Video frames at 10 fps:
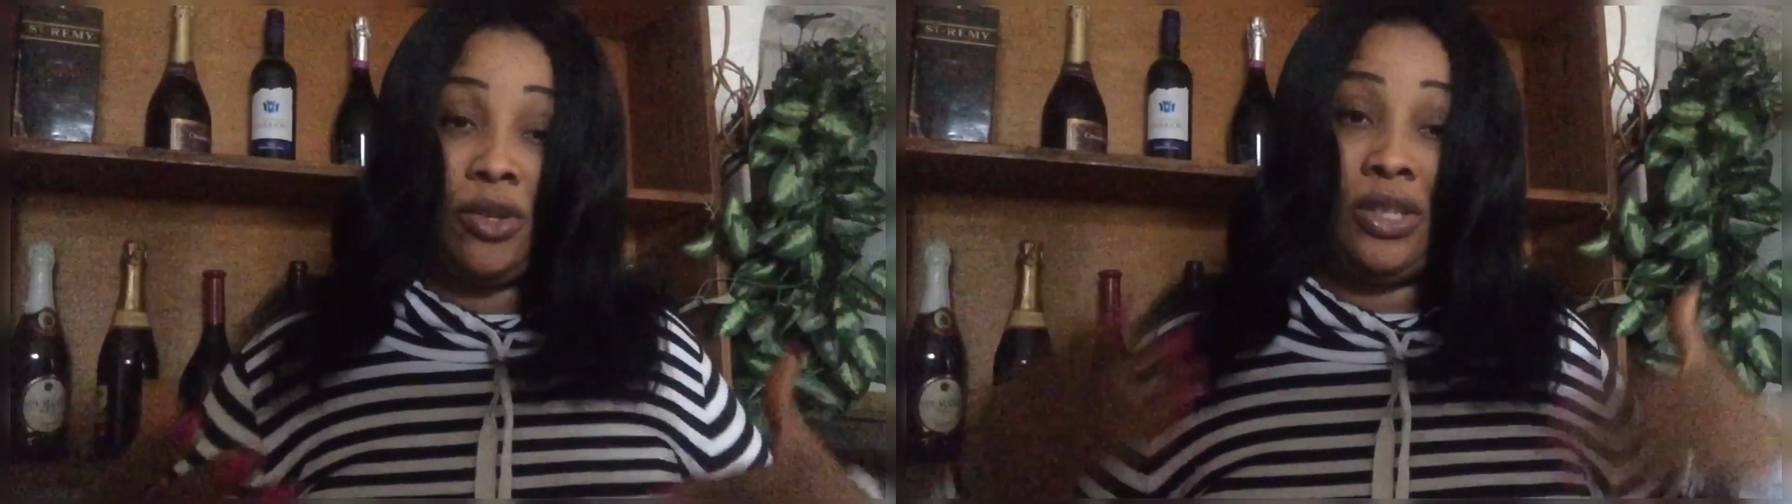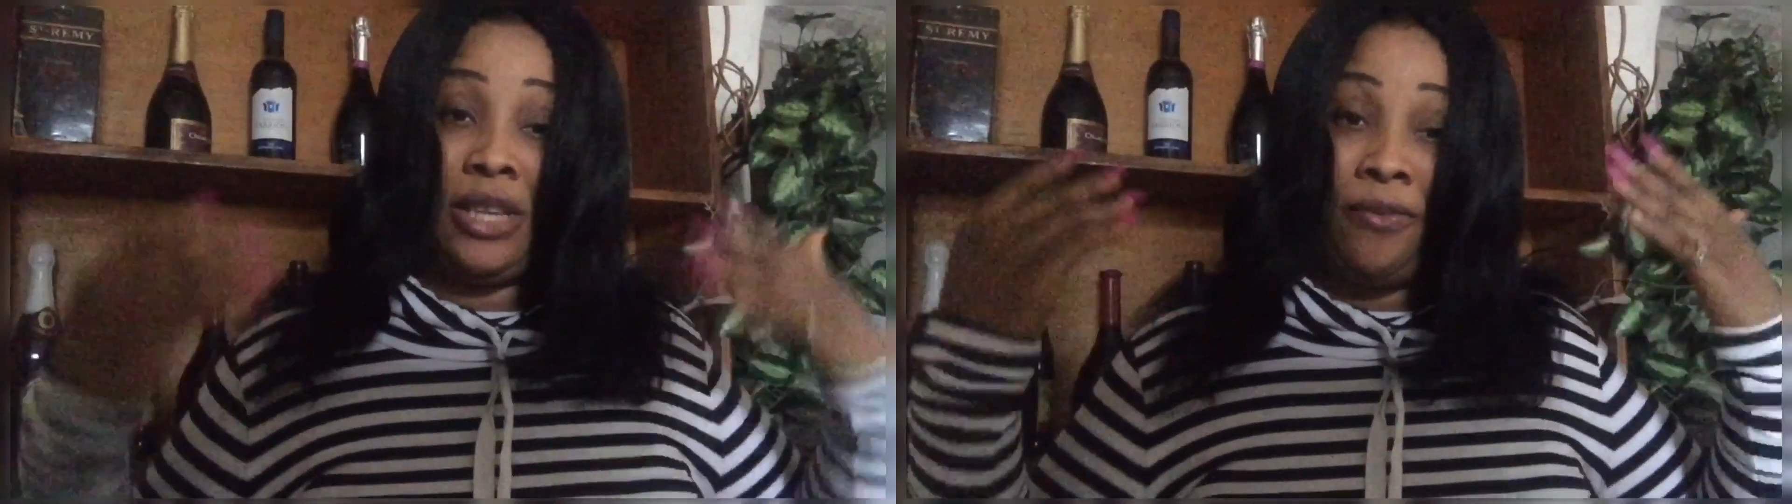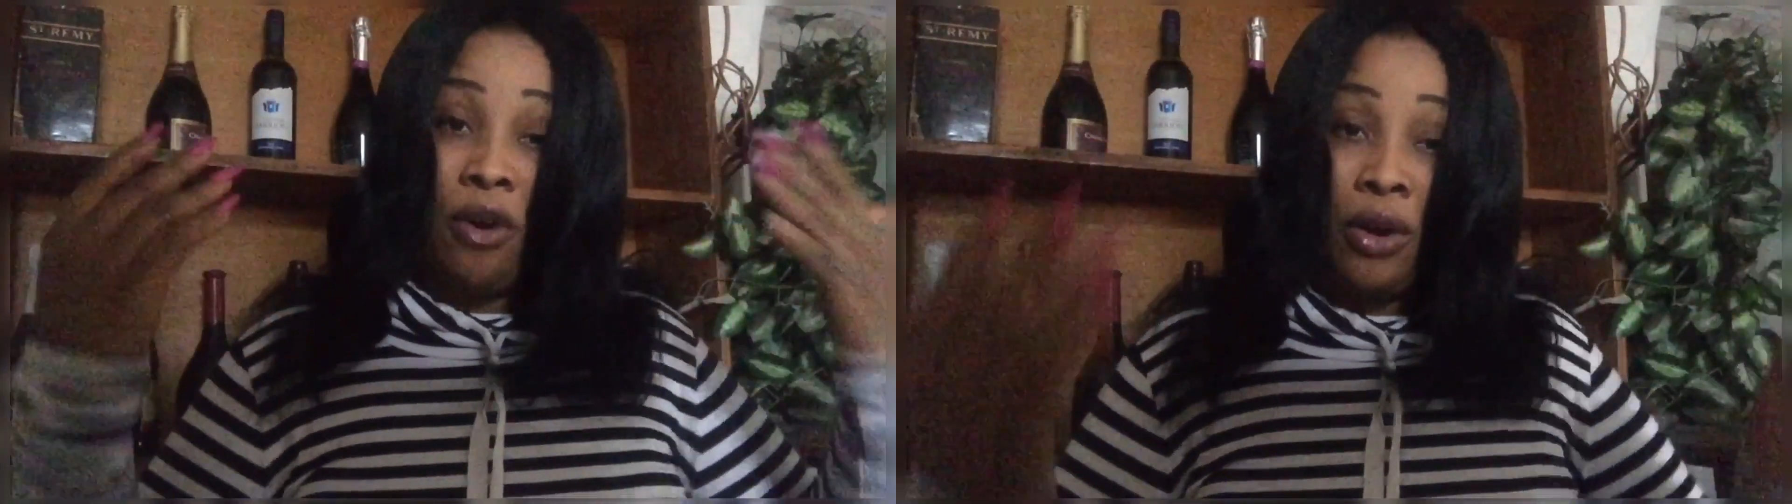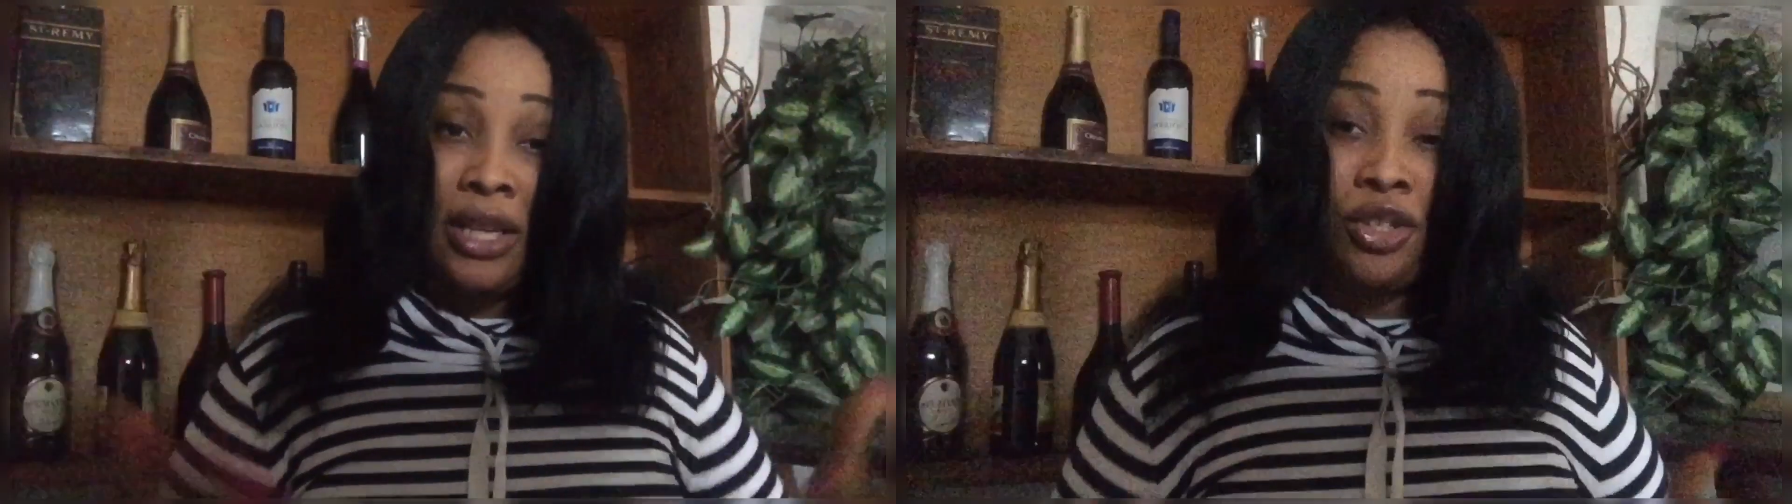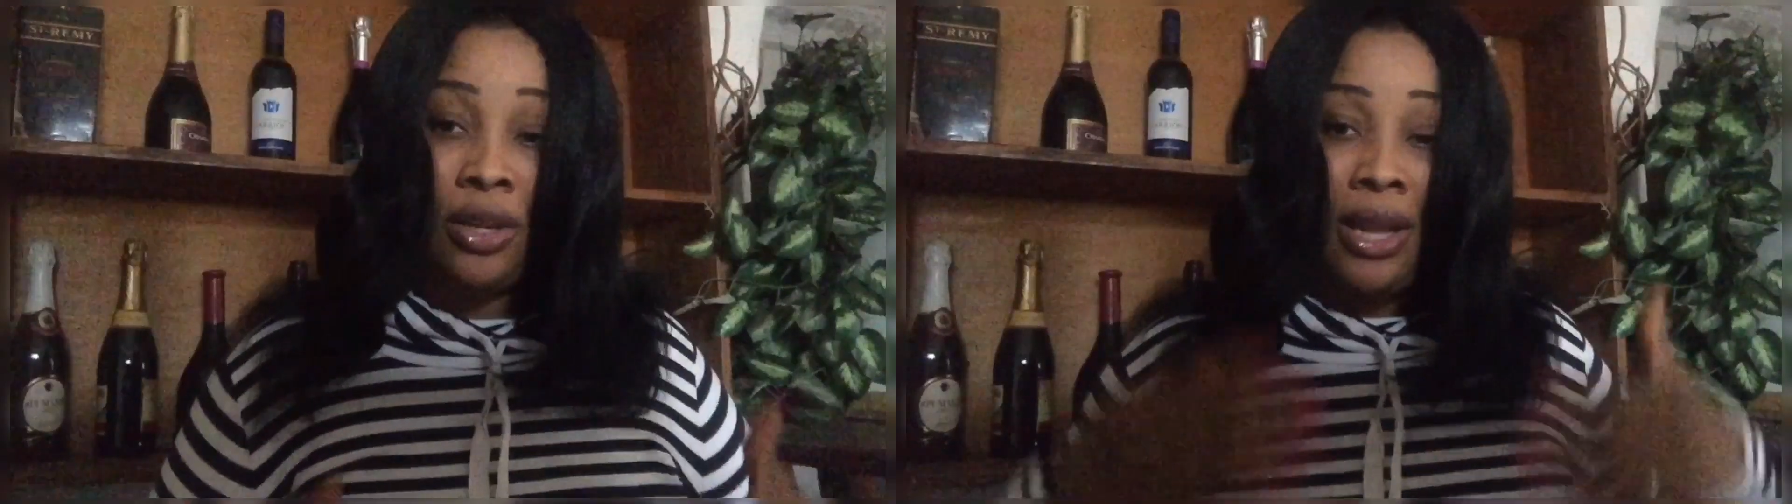on several
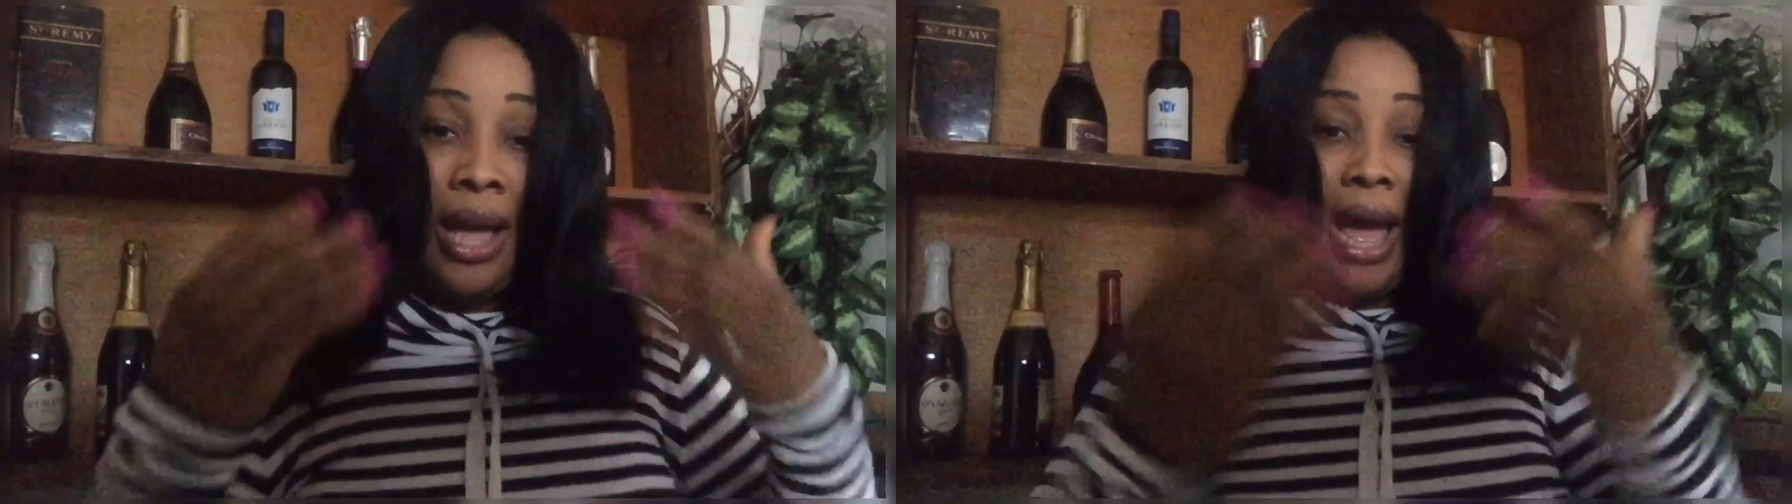occasions